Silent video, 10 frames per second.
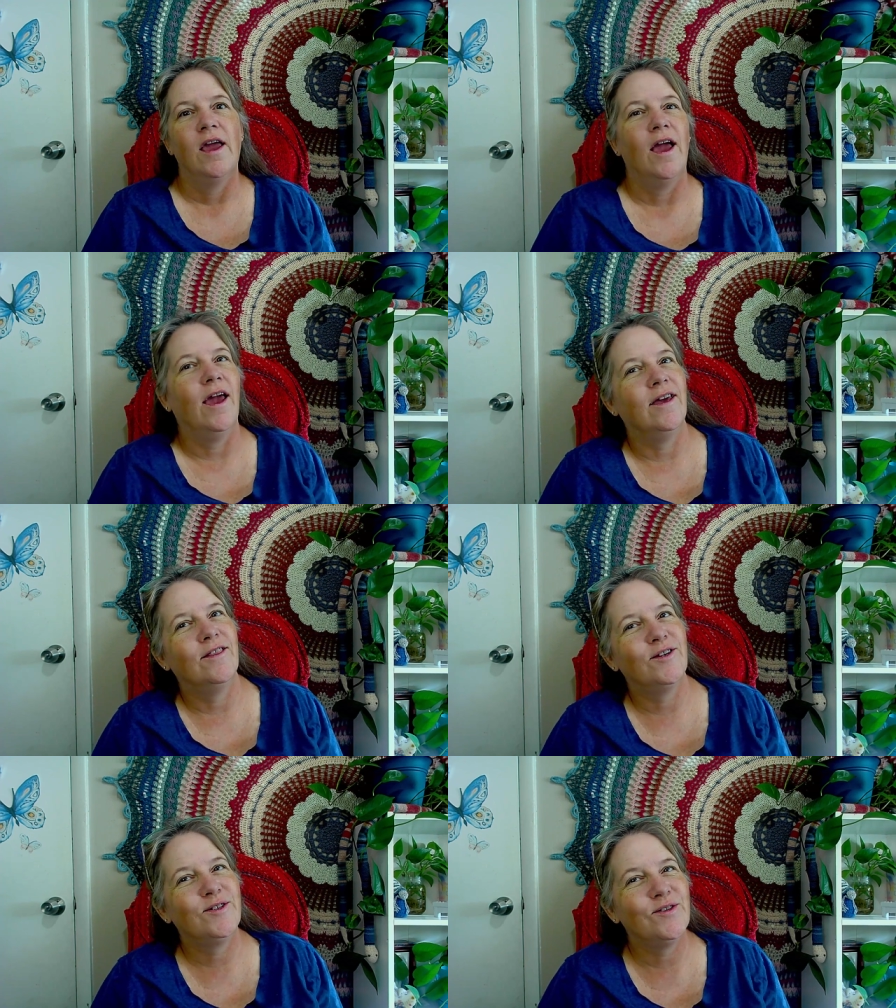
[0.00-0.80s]
Hey
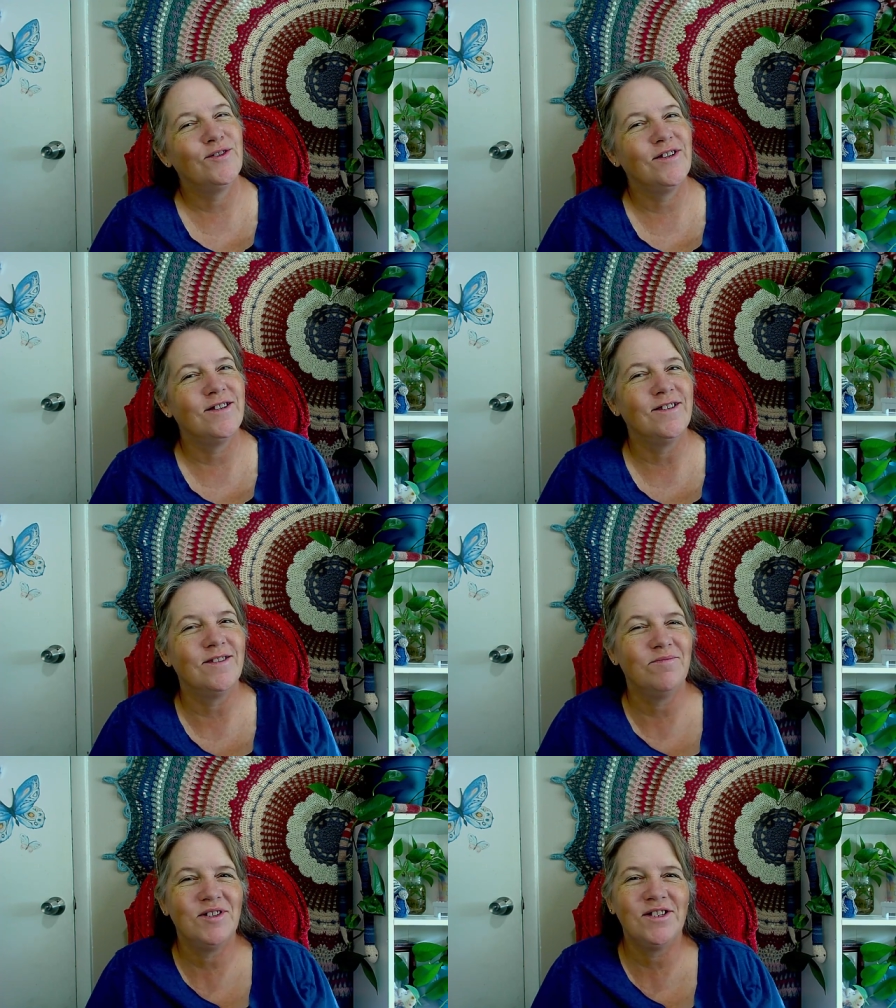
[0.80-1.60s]
there, Soul Shines,
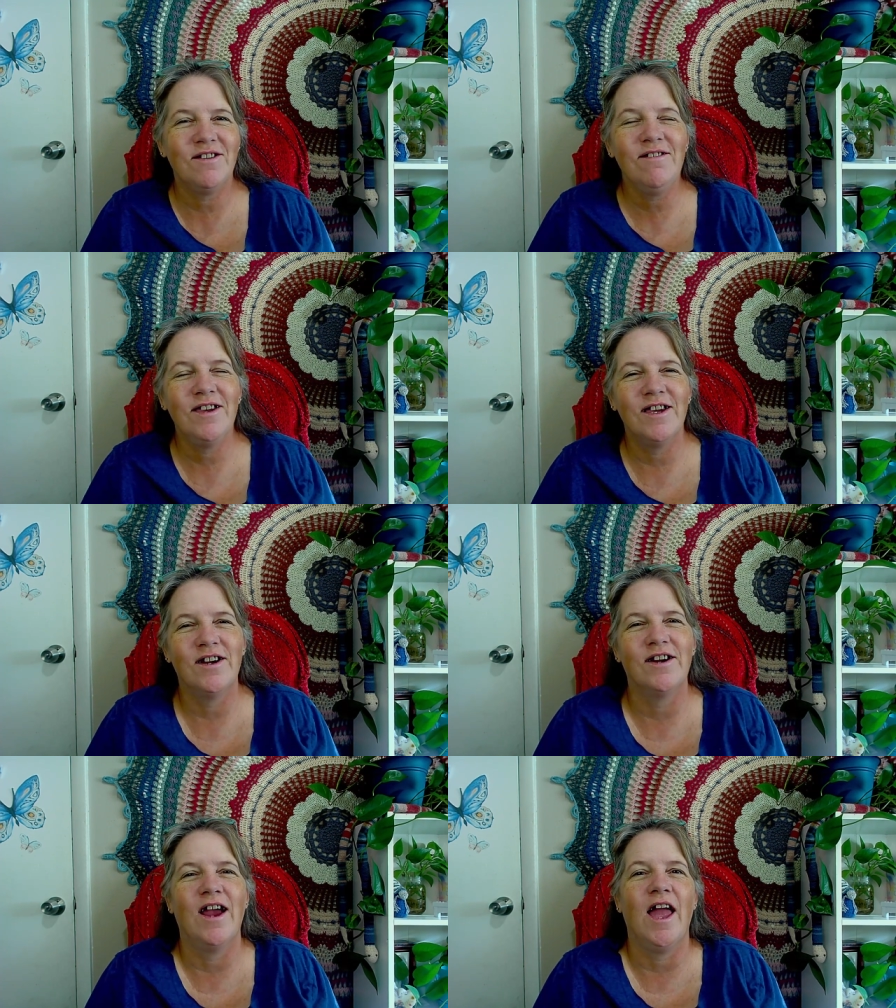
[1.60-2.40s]
it's Michelle
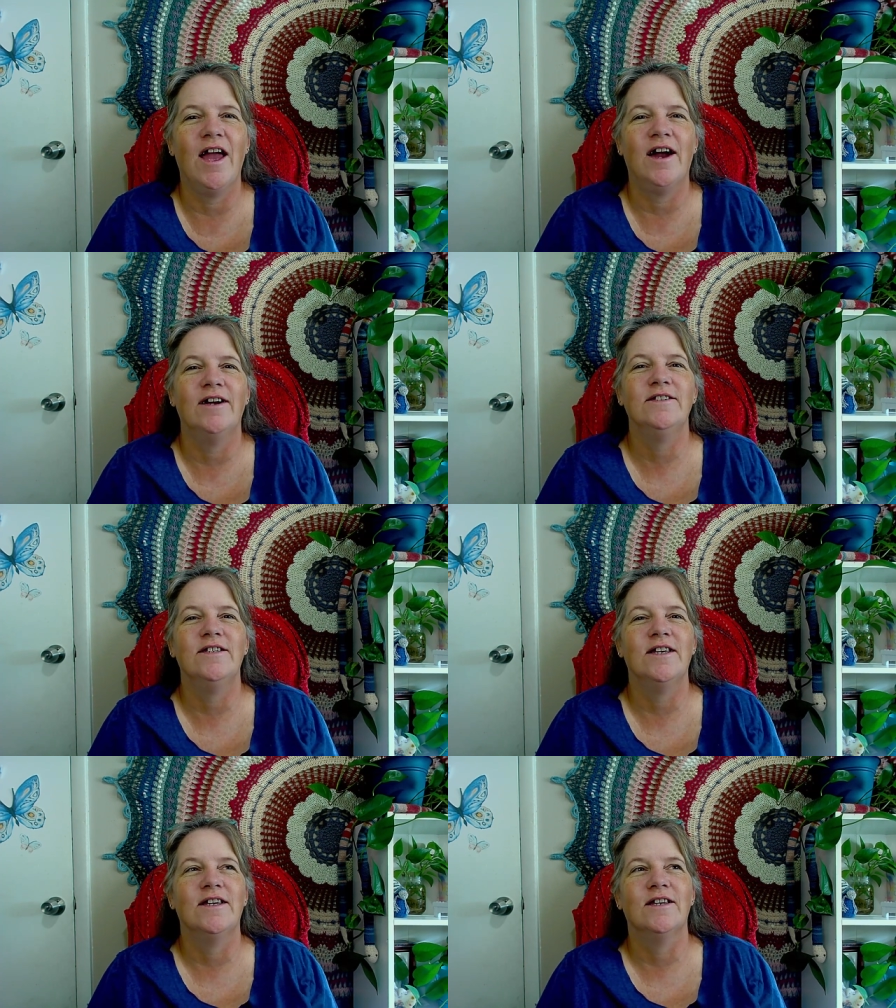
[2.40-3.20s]
here, and
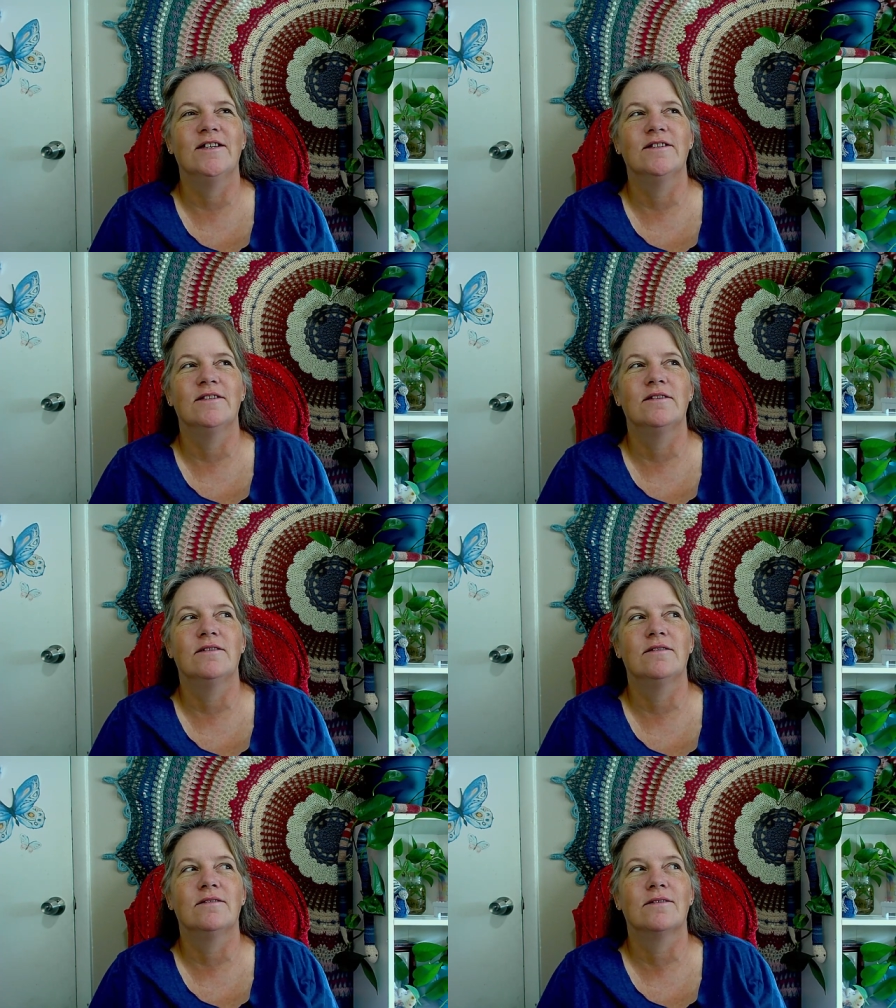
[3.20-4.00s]

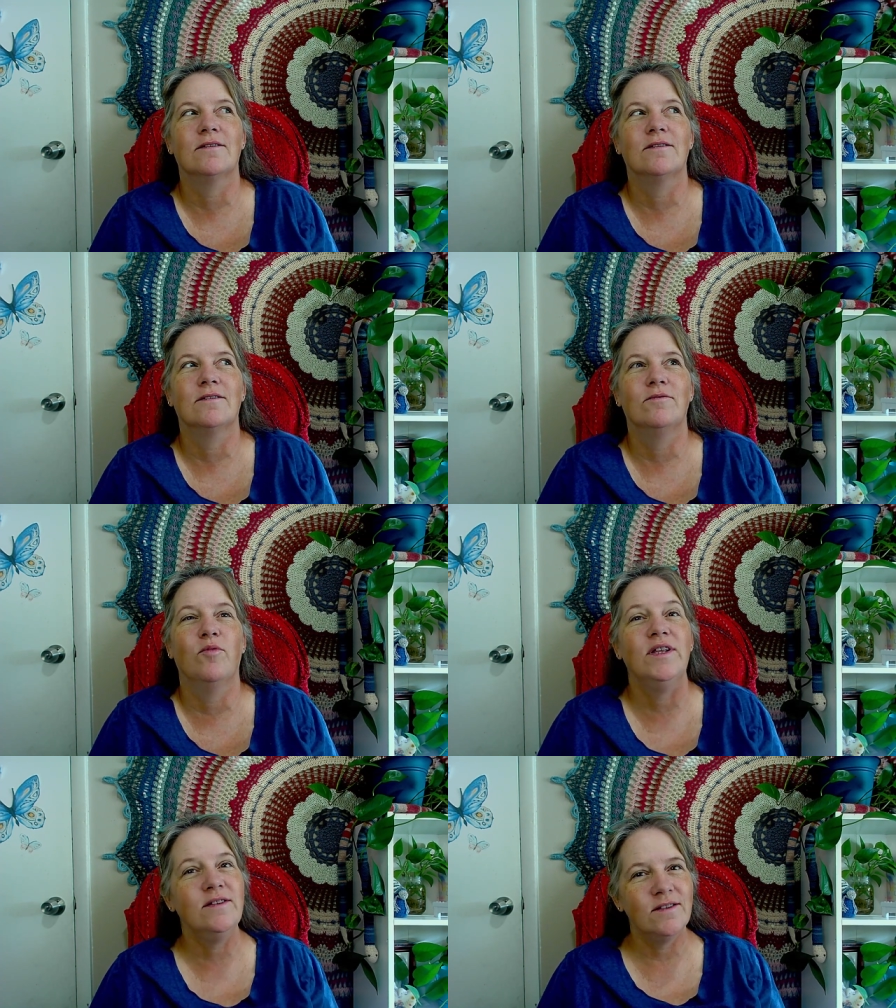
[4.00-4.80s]
it's
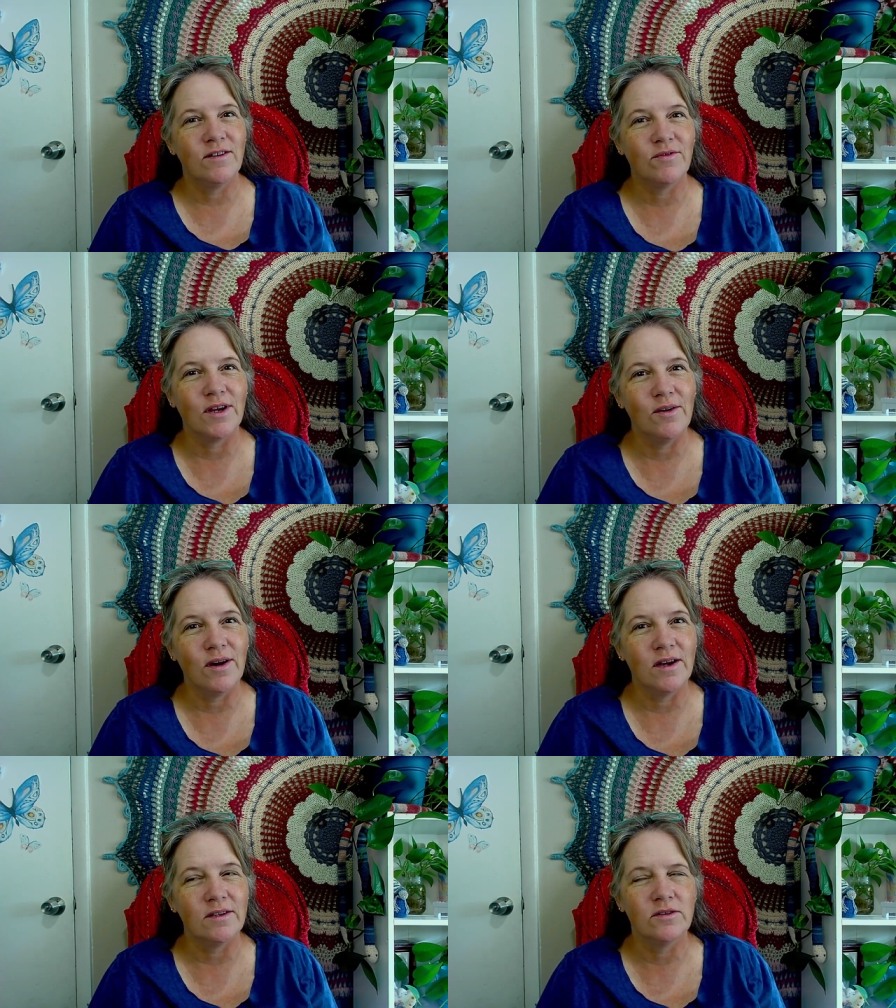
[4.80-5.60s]
Wednesday for you
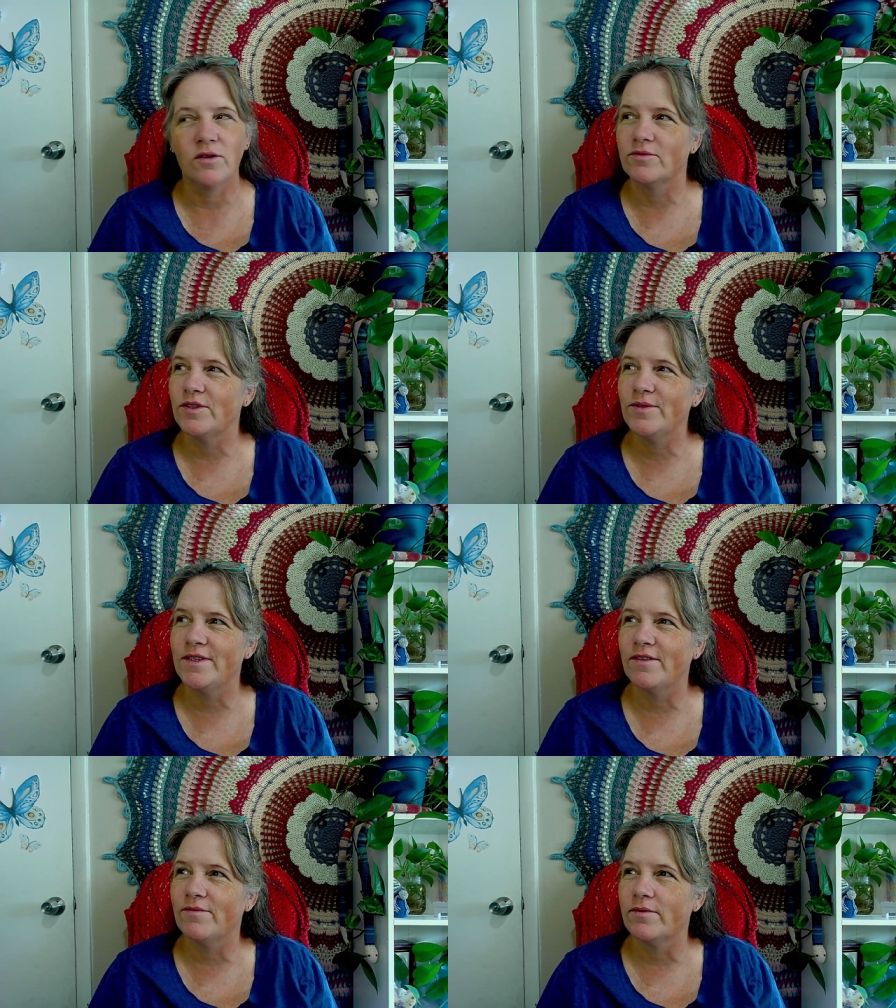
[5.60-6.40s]
guys. No, Tuesday.